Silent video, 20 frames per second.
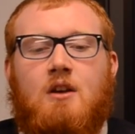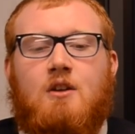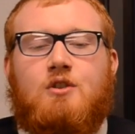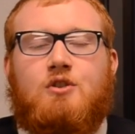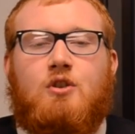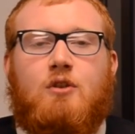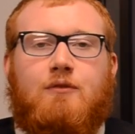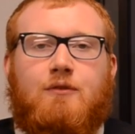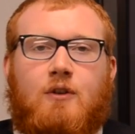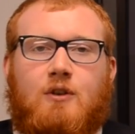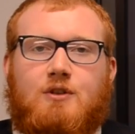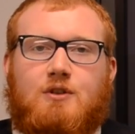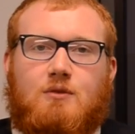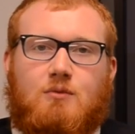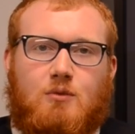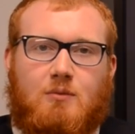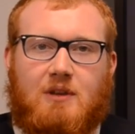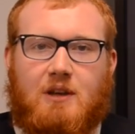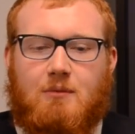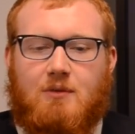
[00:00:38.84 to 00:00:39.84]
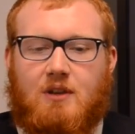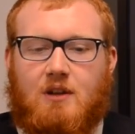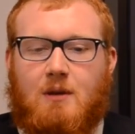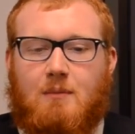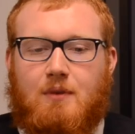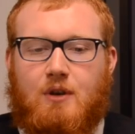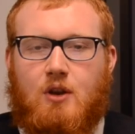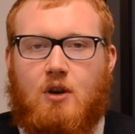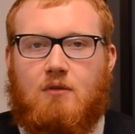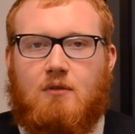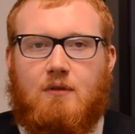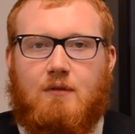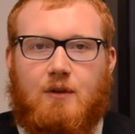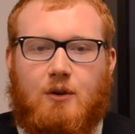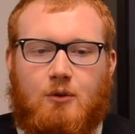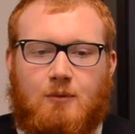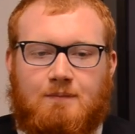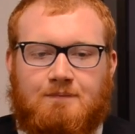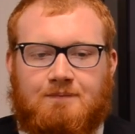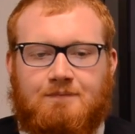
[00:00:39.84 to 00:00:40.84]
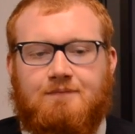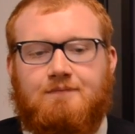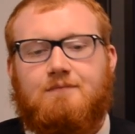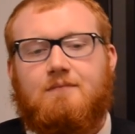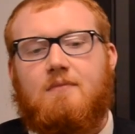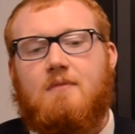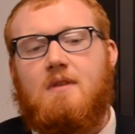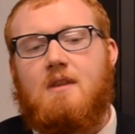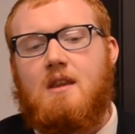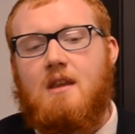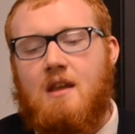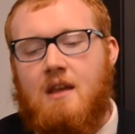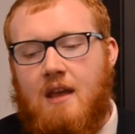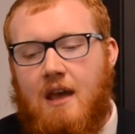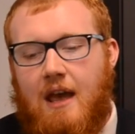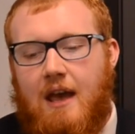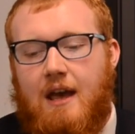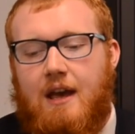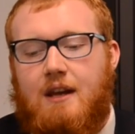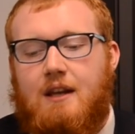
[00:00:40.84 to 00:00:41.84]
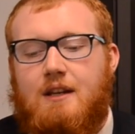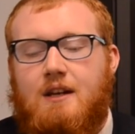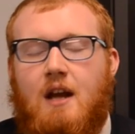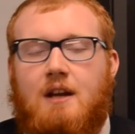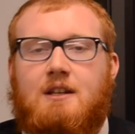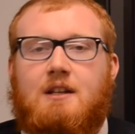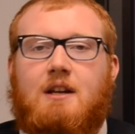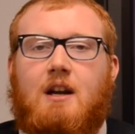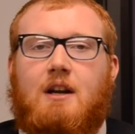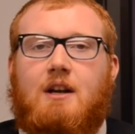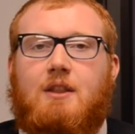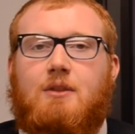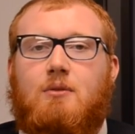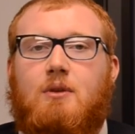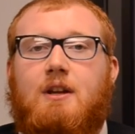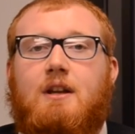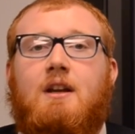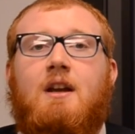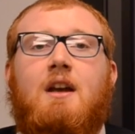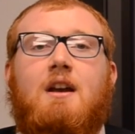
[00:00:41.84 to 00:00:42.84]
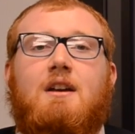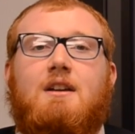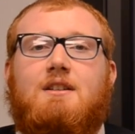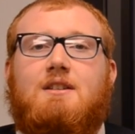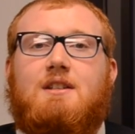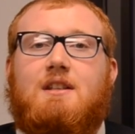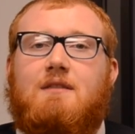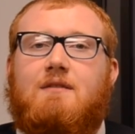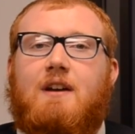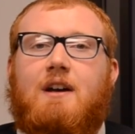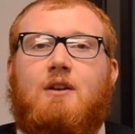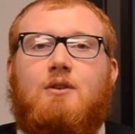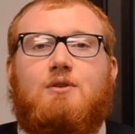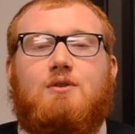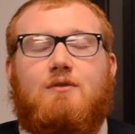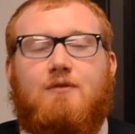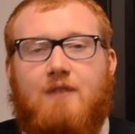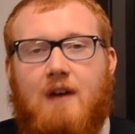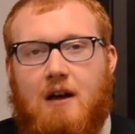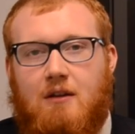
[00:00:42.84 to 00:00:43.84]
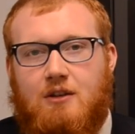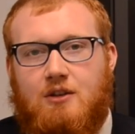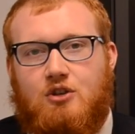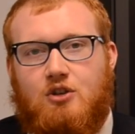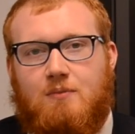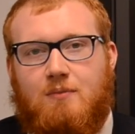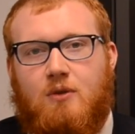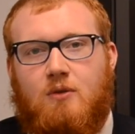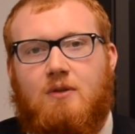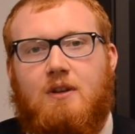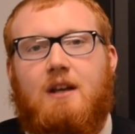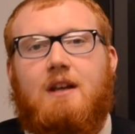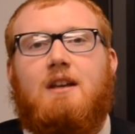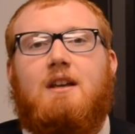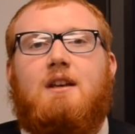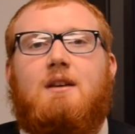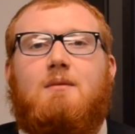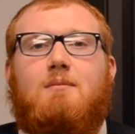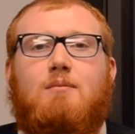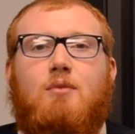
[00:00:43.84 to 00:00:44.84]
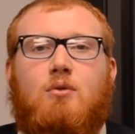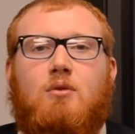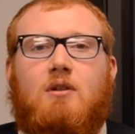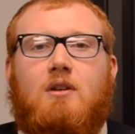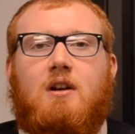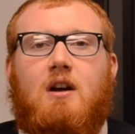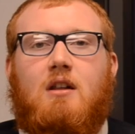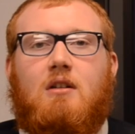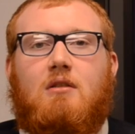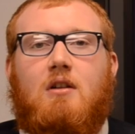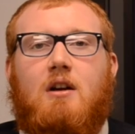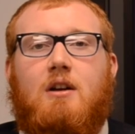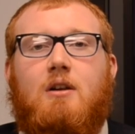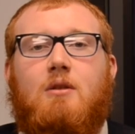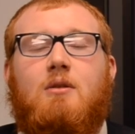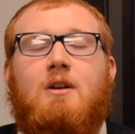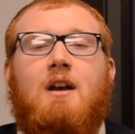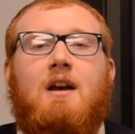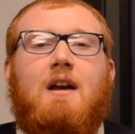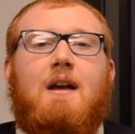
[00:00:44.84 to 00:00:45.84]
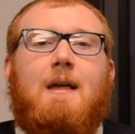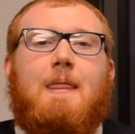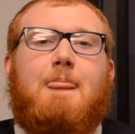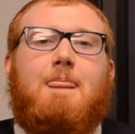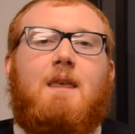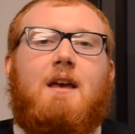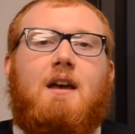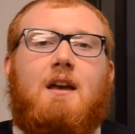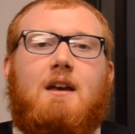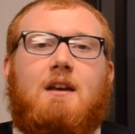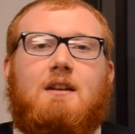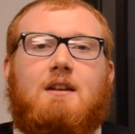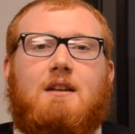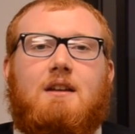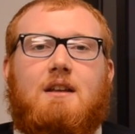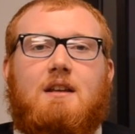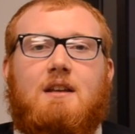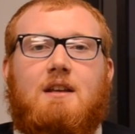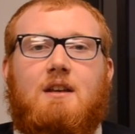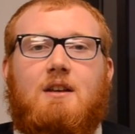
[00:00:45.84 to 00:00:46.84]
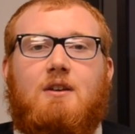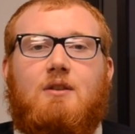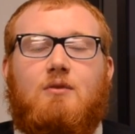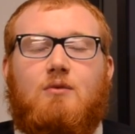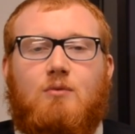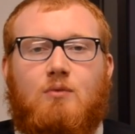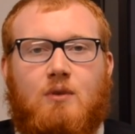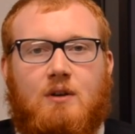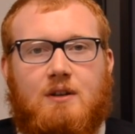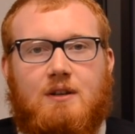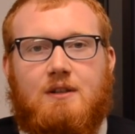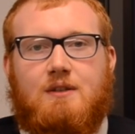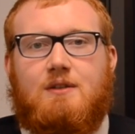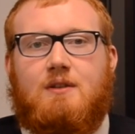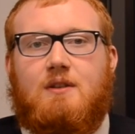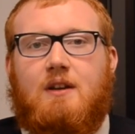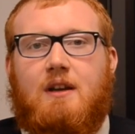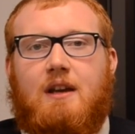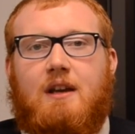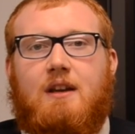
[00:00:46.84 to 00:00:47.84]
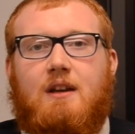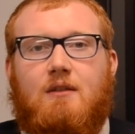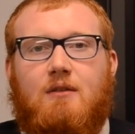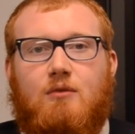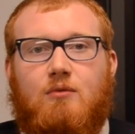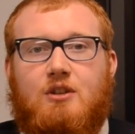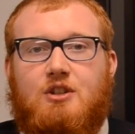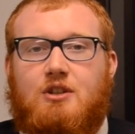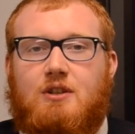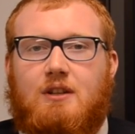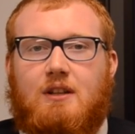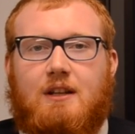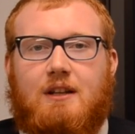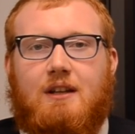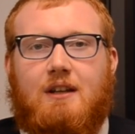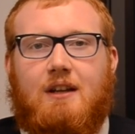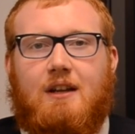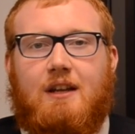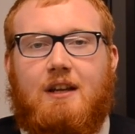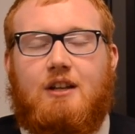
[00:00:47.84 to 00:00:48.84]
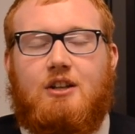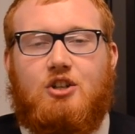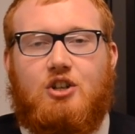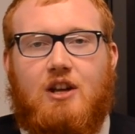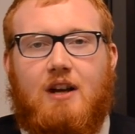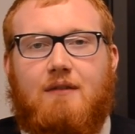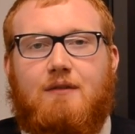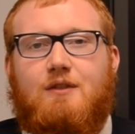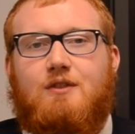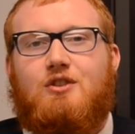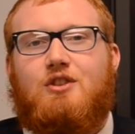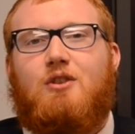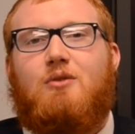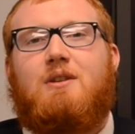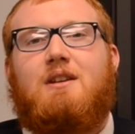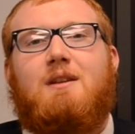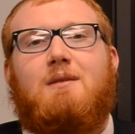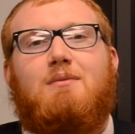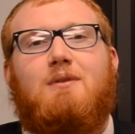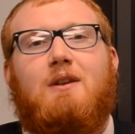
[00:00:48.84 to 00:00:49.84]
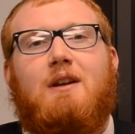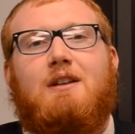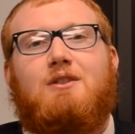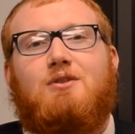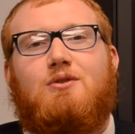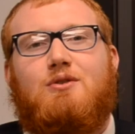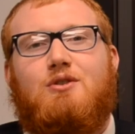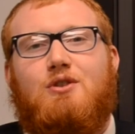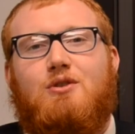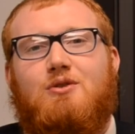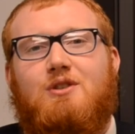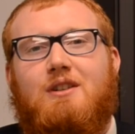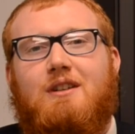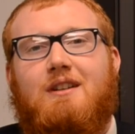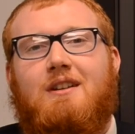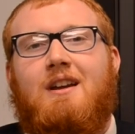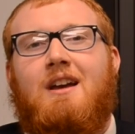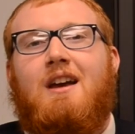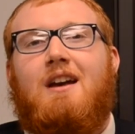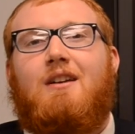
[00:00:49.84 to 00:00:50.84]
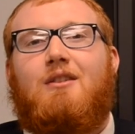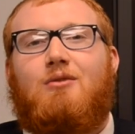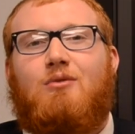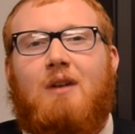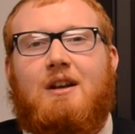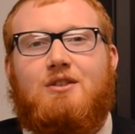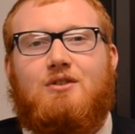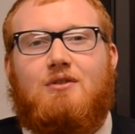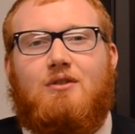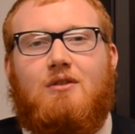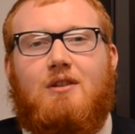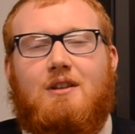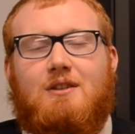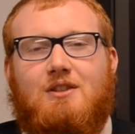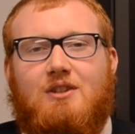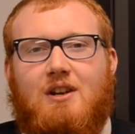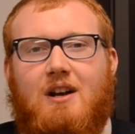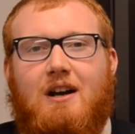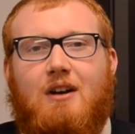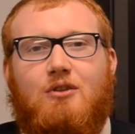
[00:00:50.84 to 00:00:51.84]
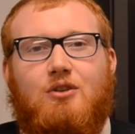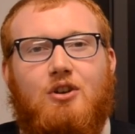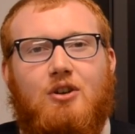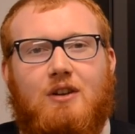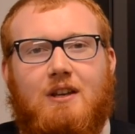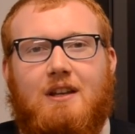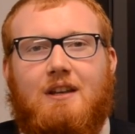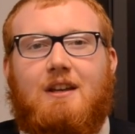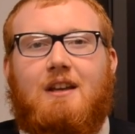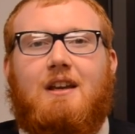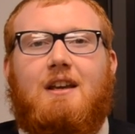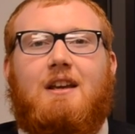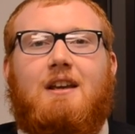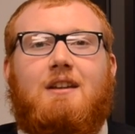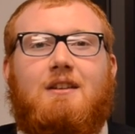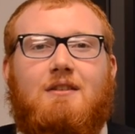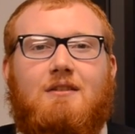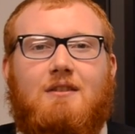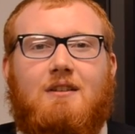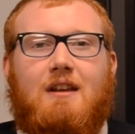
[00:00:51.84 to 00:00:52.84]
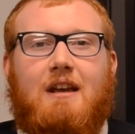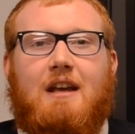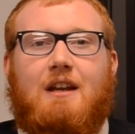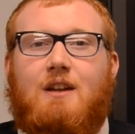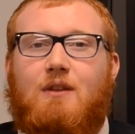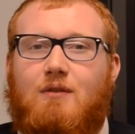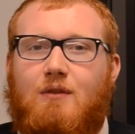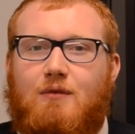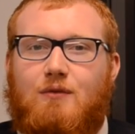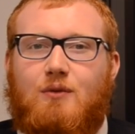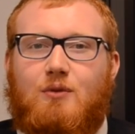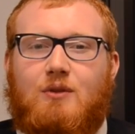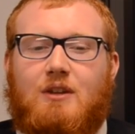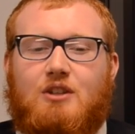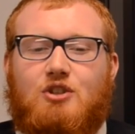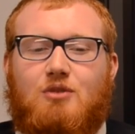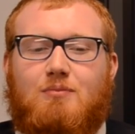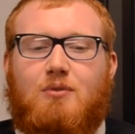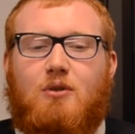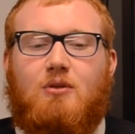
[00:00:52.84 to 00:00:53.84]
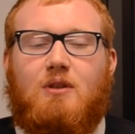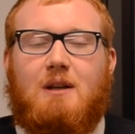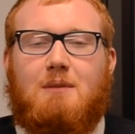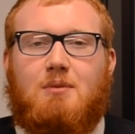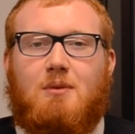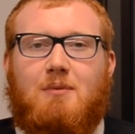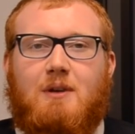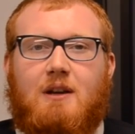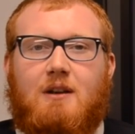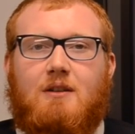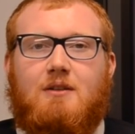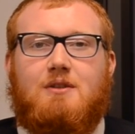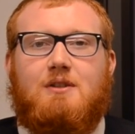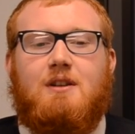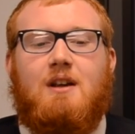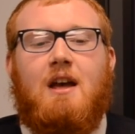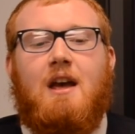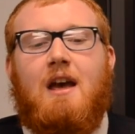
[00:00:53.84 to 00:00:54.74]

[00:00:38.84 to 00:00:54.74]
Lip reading: So first, we'll begin with the company overview. And in 1993, Steve Ells founded Chipotle in Boulder, Colorado, and he was originally a chef, so he plans on using restaurant-style cooking in any of the food that Chipotle prepares.